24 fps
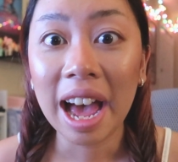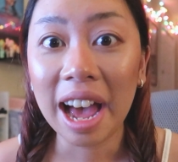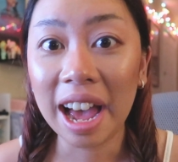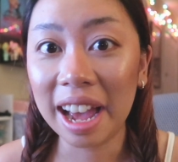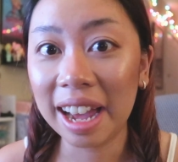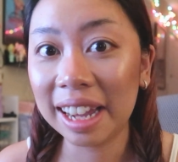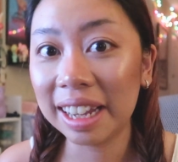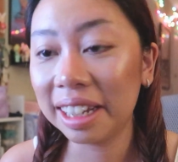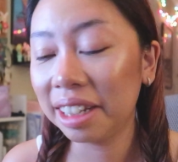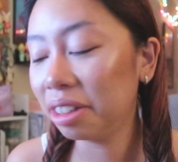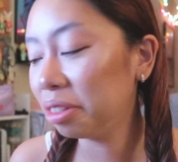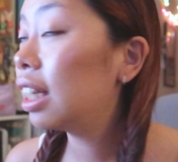
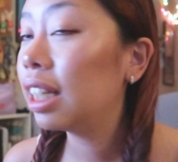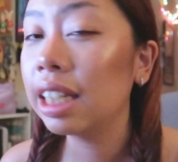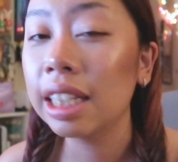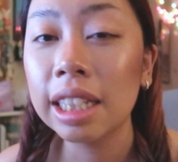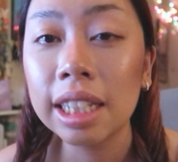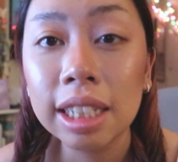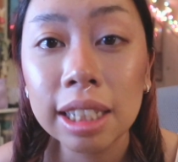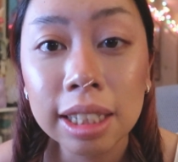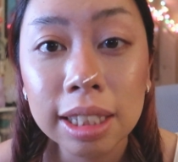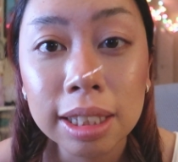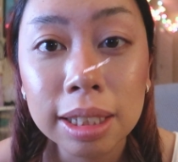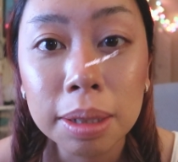Hi, it
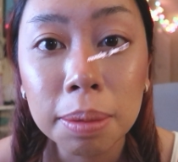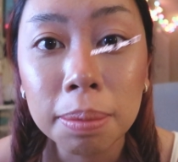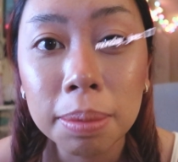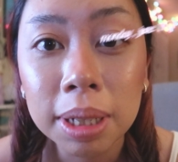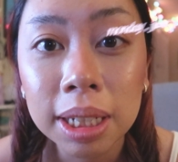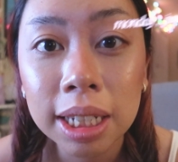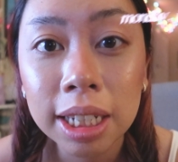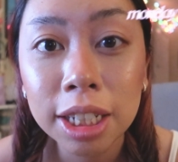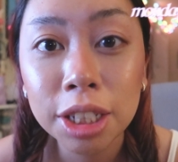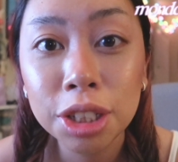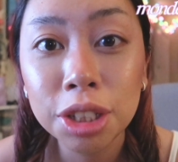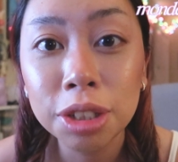is
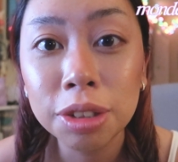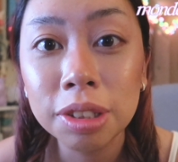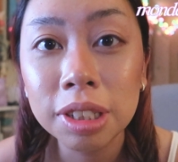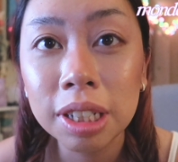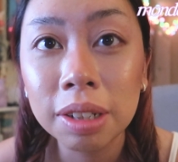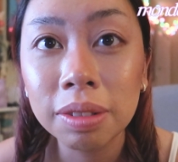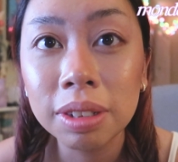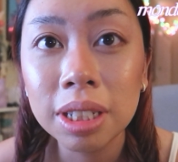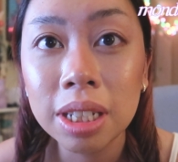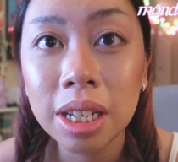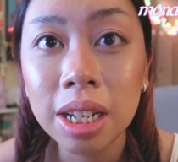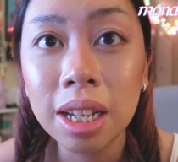Monday, June
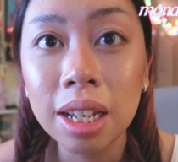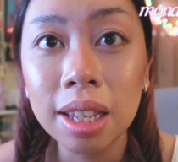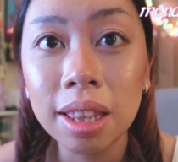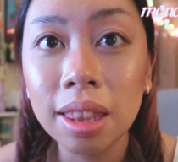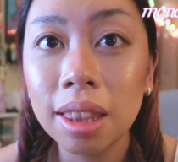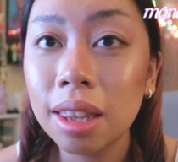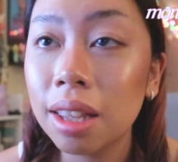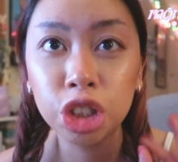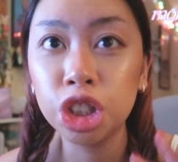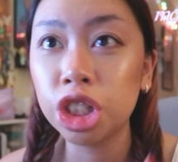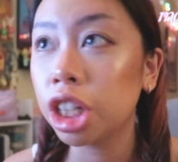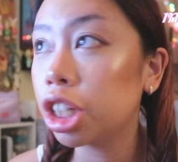
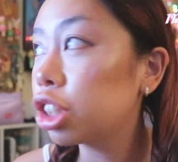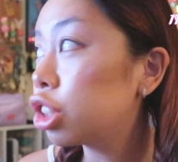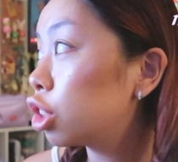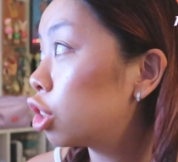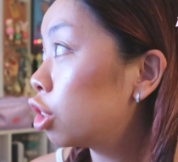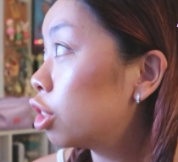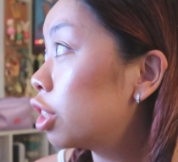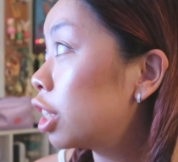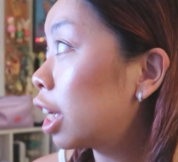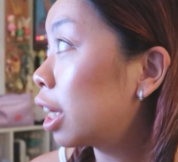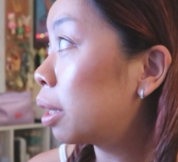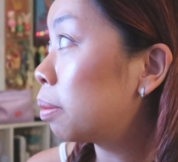17th, just
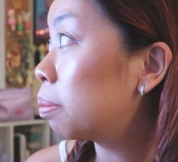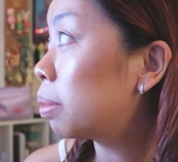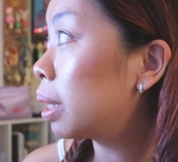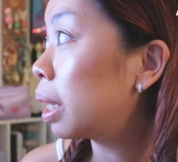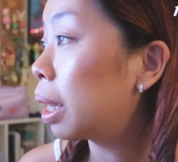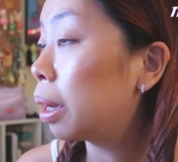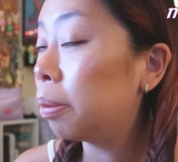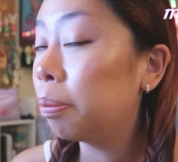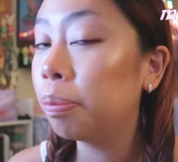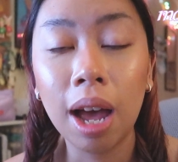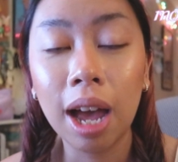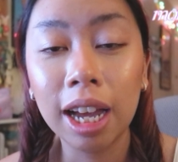turned 10
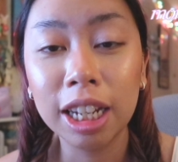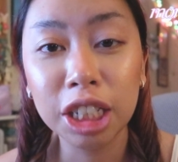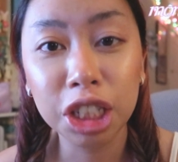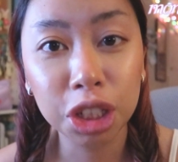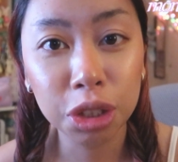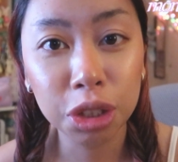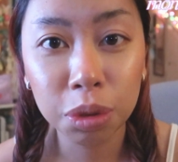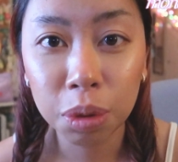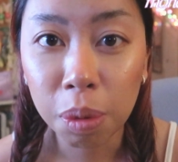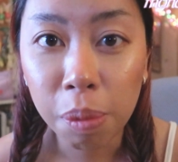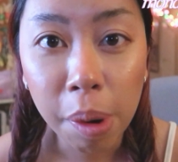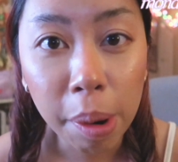p.m. I
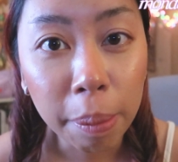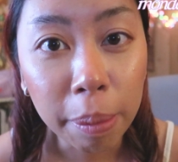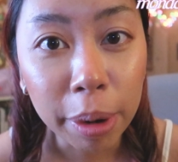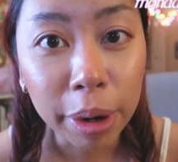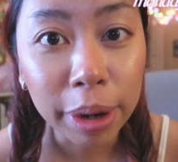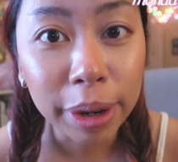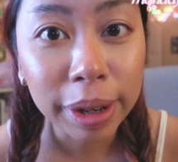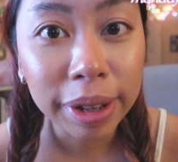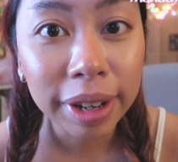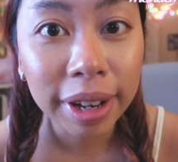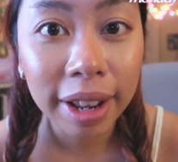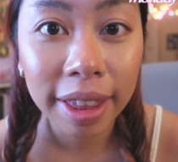just
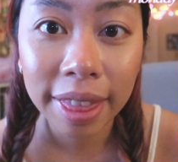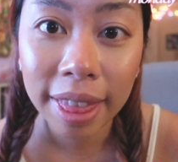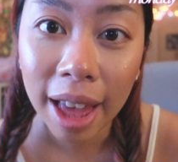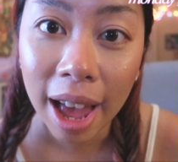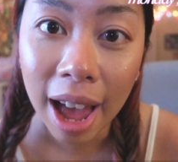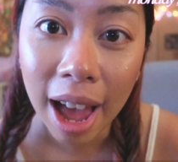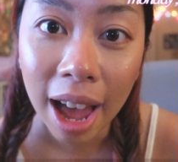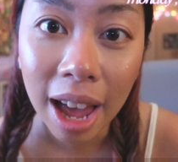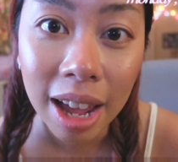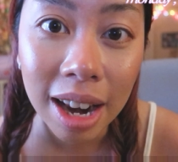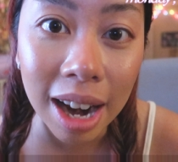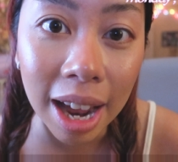remembered
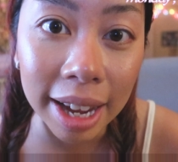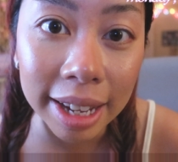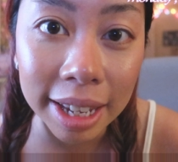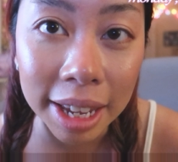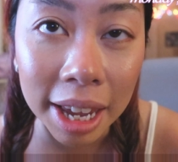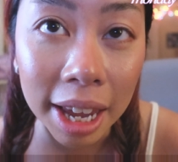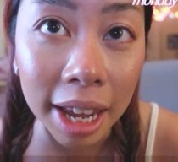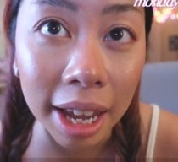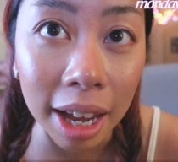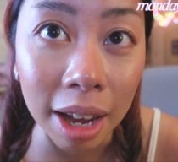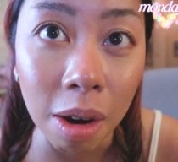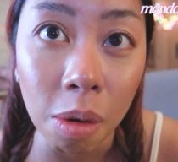that I
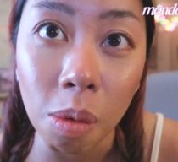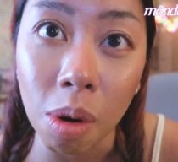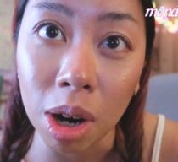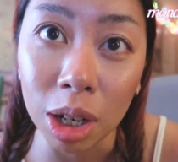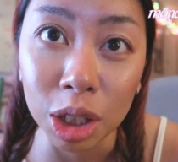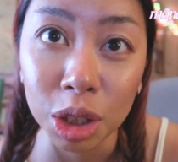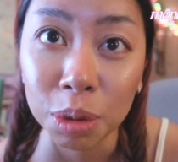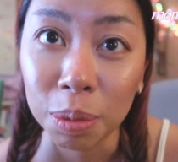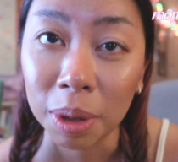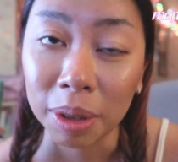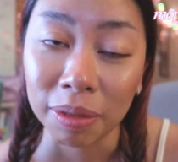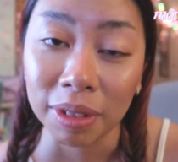can't
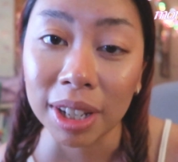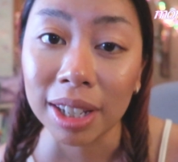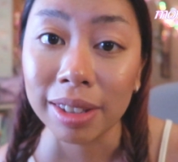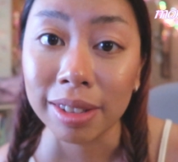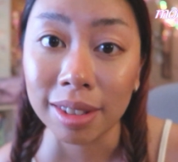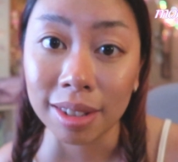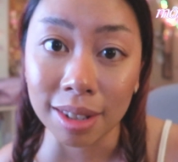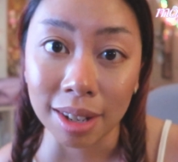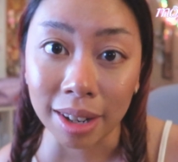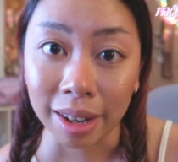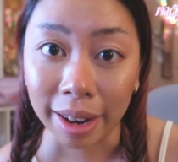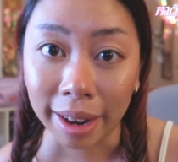wash my
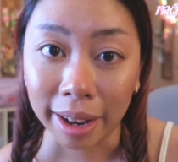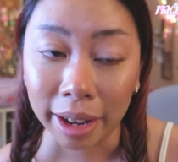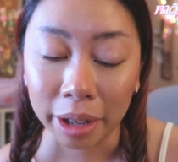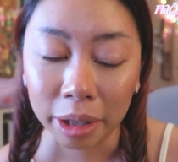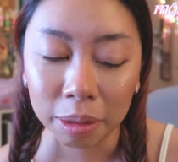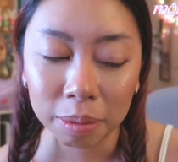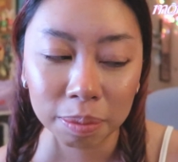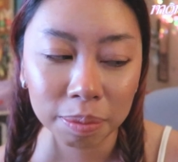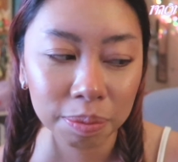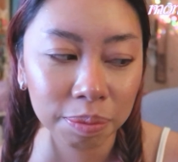face tonight.